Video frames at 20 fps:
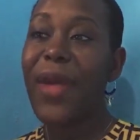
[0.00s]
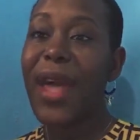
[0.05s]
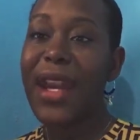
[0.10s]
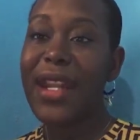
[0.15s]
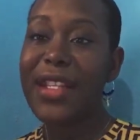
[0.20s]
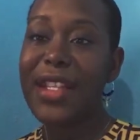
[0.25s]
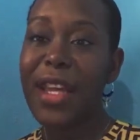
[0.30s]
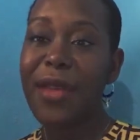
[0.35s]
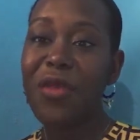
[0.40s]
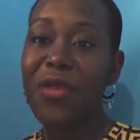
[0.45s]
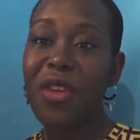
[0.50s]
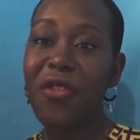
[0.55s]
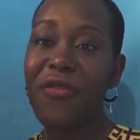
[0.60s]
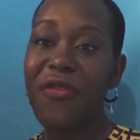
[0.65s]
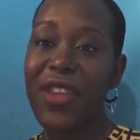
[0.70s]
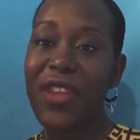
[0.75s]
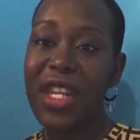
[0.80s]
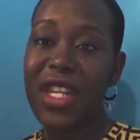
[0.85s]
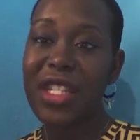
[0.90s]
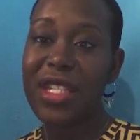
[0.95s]
by the time you're
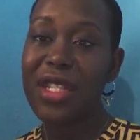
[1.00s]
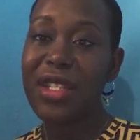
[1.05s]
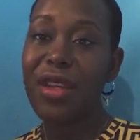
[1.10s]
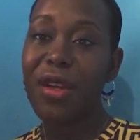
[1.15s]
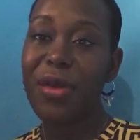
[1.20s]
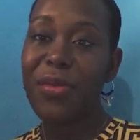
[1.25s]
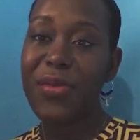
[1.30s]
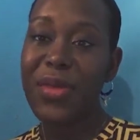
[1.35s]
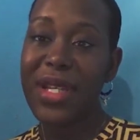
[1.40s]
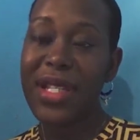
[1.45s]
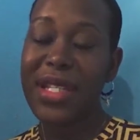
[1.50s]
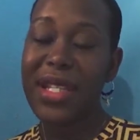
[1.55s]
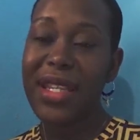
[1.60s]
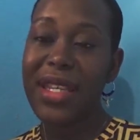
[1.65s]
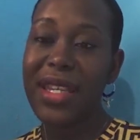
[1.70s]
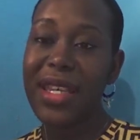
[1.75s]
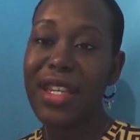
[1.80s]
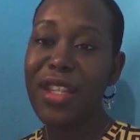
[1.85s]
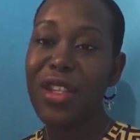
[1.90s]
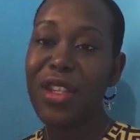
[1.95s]
finished
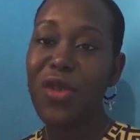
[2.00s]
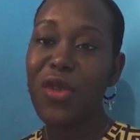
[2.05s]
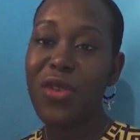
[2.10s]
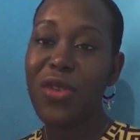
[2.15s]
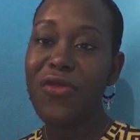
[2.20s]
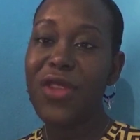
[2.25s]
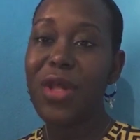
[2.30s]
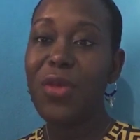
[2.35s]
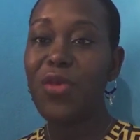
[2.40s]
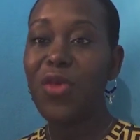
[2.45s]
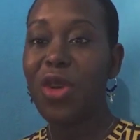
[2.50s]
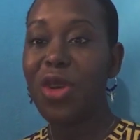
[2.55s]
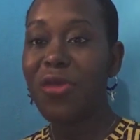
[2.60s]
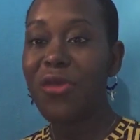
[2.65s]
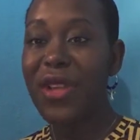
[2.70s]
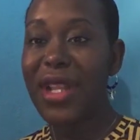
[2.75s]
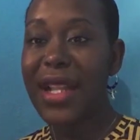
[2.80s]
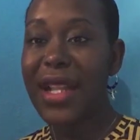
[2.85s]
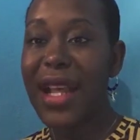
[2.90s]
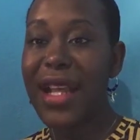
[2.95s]
completing it, you will feel
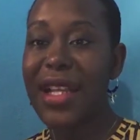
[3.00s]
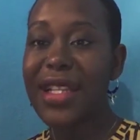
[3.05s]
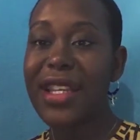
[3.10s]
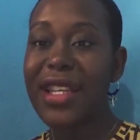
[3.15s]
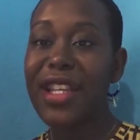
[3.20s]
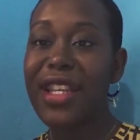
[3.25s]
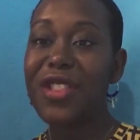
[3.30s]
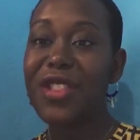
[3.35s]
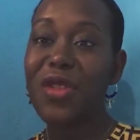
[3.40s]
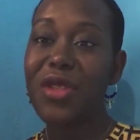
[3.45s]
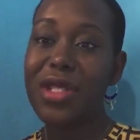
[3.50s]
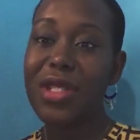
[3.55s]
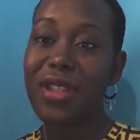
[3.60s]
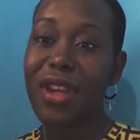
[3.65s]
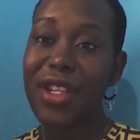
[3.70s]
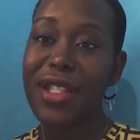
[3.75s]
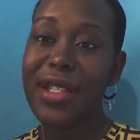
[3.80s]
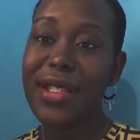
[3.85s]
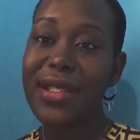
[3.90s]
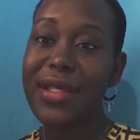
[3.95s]
more relaxed because you will
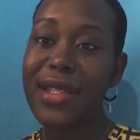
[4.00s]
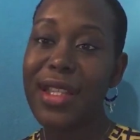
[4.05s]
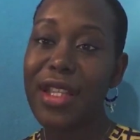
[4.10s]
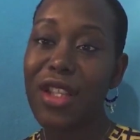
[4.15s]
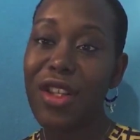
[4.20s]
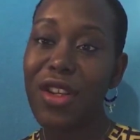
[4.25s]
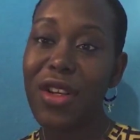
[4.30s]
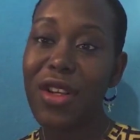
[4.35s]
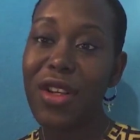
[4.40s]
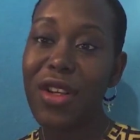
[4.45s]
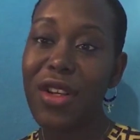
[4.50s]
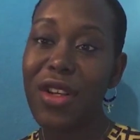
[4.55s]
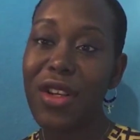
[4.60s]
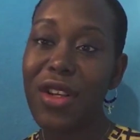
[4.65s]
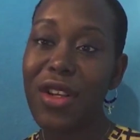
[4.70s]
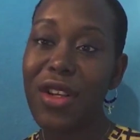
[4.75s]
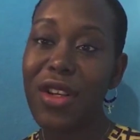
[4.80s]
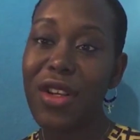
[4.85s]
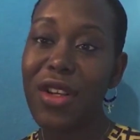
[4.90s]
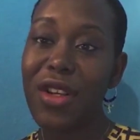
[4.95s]
start to sit down and
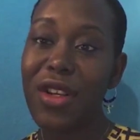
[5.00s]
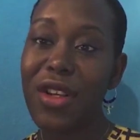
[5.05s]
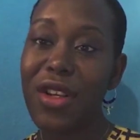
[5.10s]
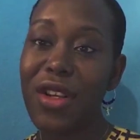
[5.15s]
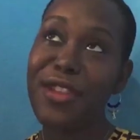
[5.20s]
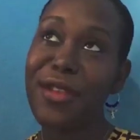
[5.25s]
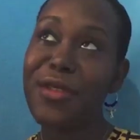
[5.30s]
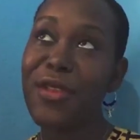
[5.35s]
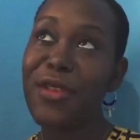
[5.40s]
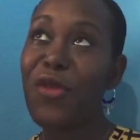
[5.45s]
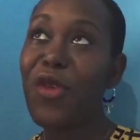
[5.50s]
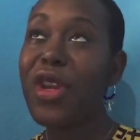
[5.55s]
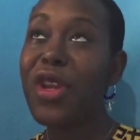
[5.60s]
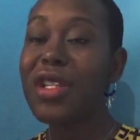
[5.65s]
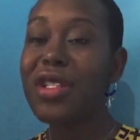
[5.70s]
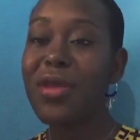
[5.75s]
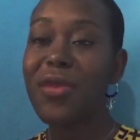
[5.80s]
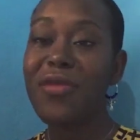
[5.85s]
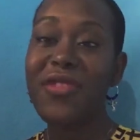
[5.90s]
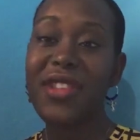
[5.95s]
you'll think in terms of
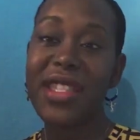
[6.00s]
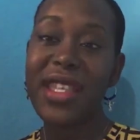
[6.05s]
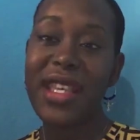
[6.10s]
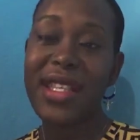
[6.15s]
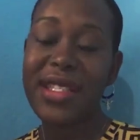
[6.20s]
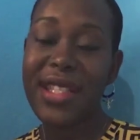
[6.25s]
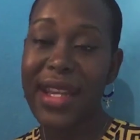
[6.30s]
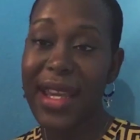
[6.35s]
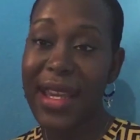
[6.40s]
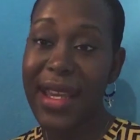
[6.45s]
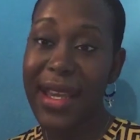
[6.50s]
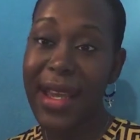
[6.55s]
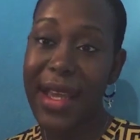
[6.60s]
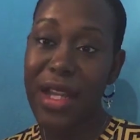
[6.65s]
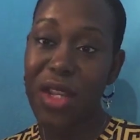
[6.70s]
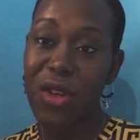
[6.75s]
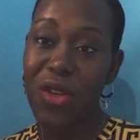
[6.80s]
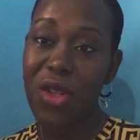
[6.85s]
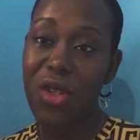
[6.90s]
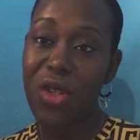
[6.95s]
what are some of the things that I can